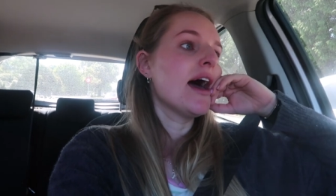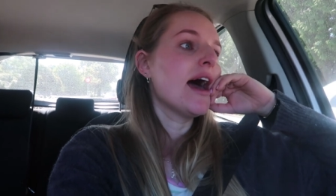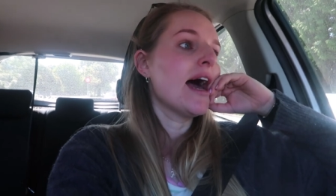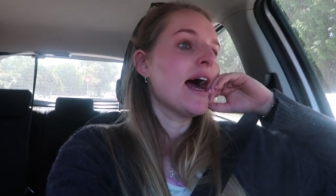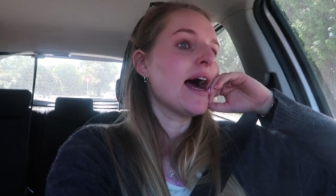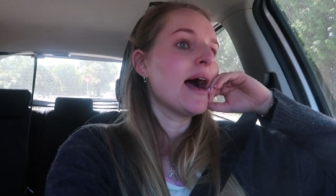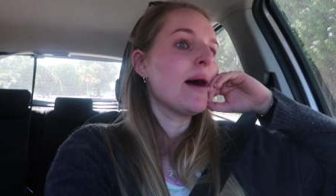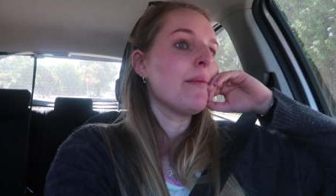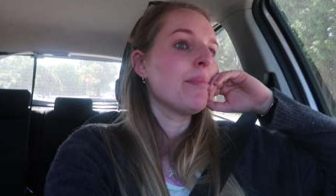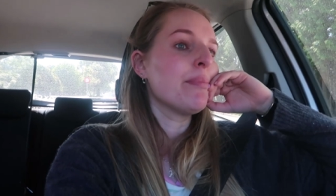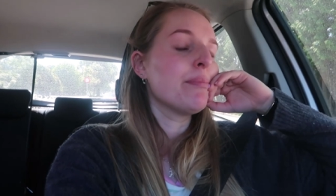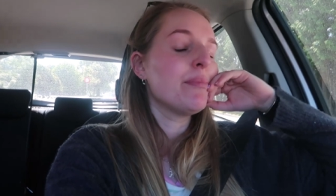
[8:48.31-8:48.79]

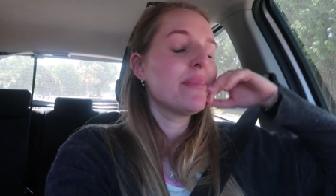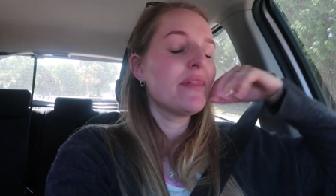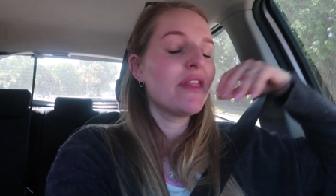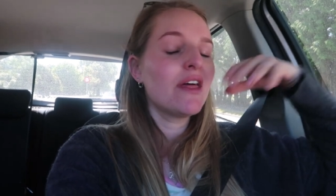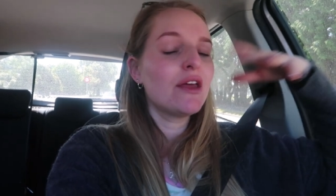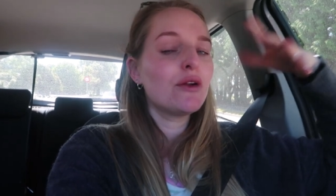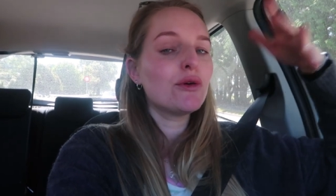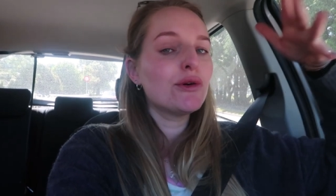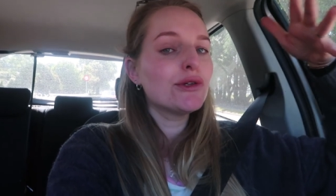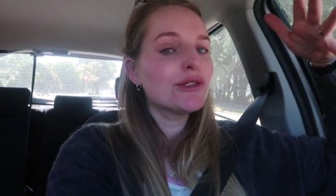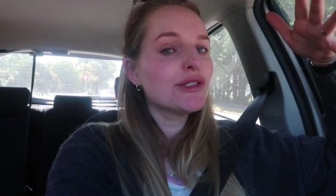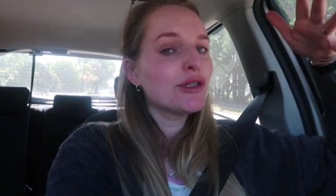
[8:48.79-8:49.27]
um,
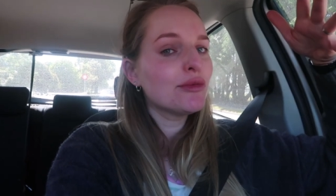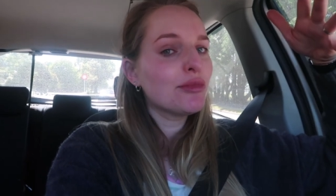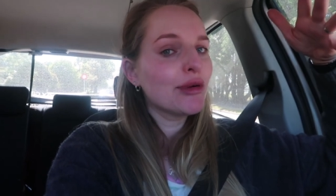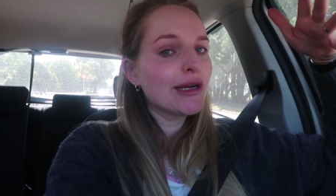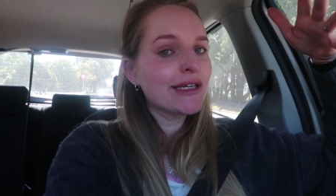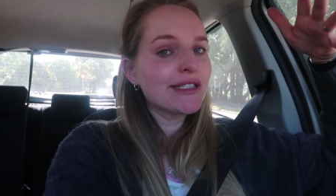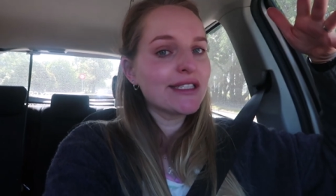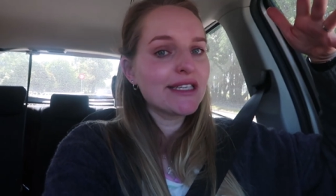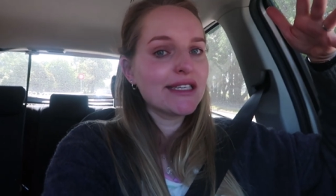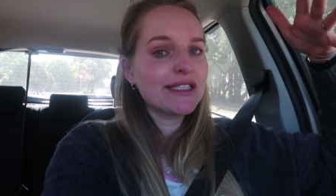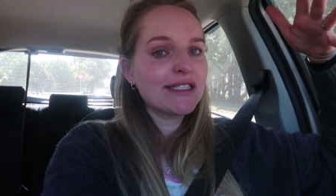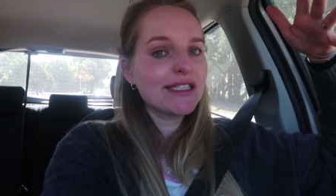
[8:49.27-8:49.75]
that also
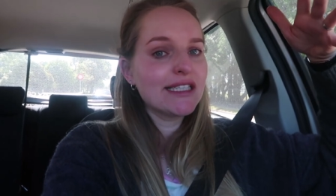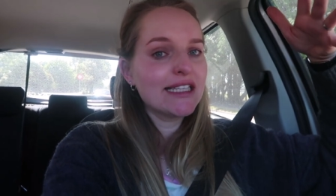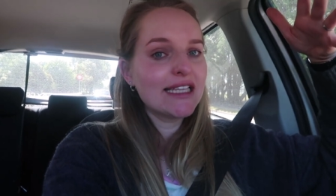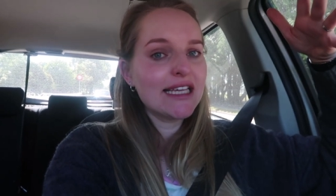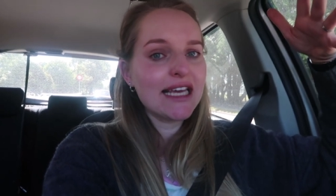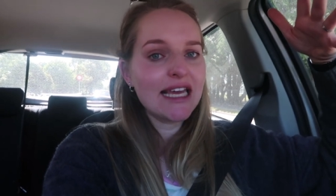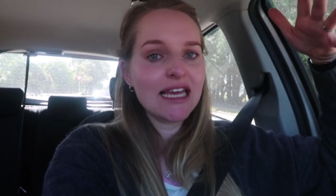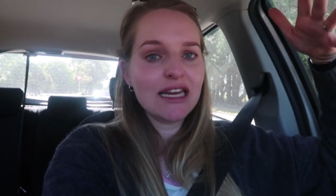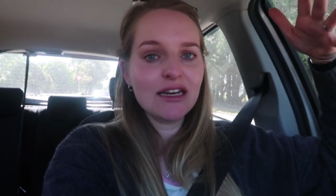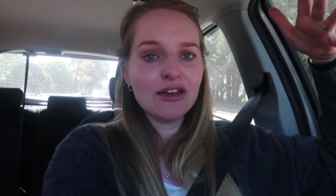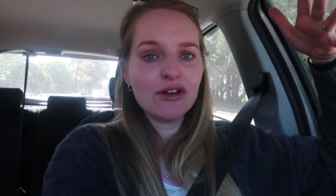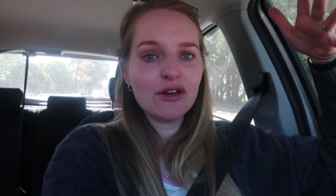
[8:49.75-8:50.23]
brings us to
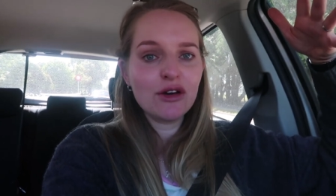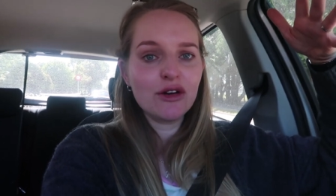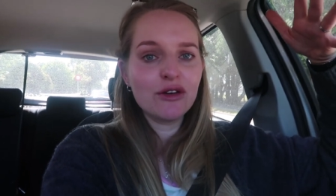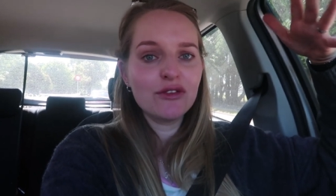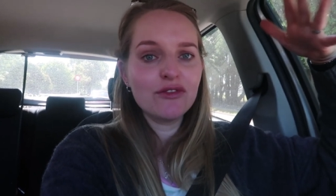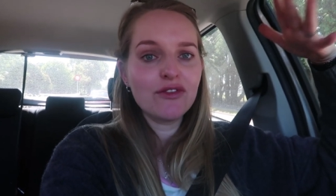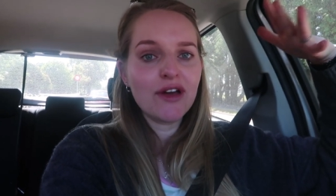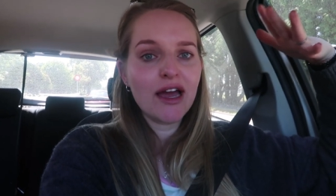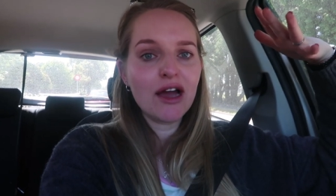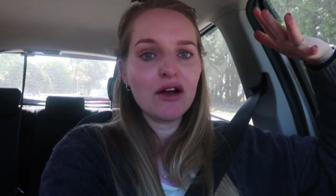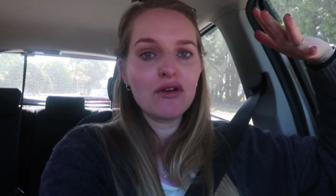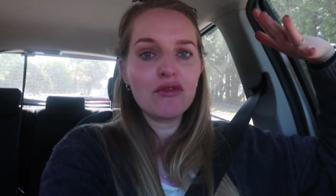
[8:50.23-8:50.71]
the end
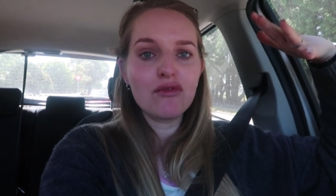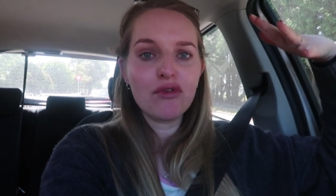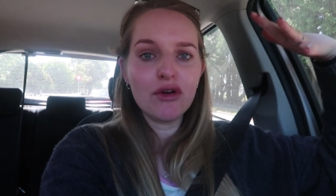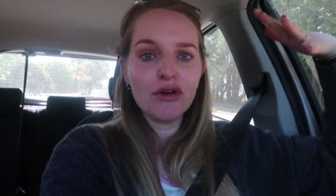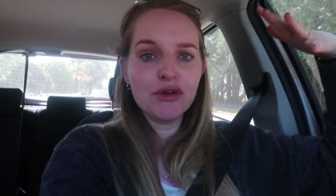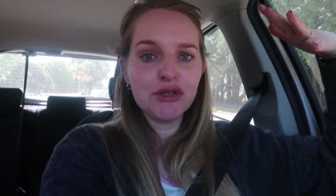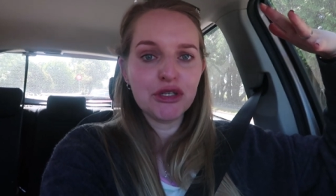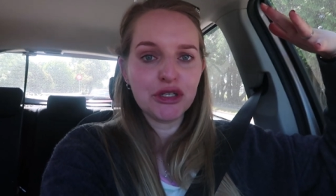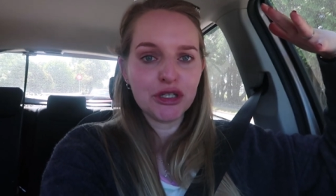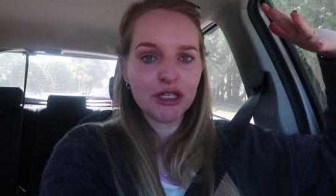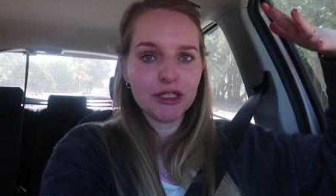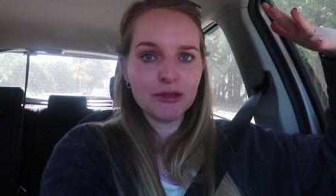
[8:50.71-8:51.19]
of our
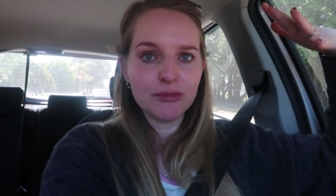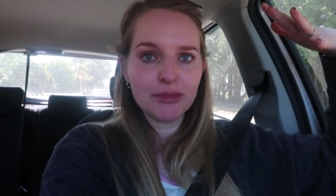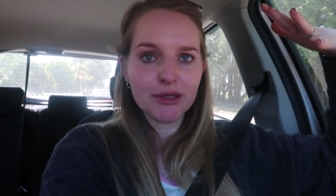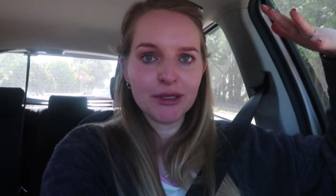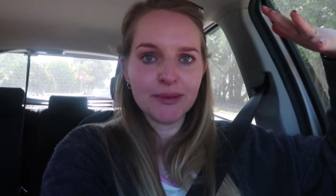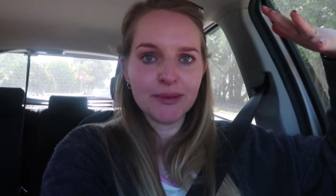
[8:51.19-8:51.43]
road trip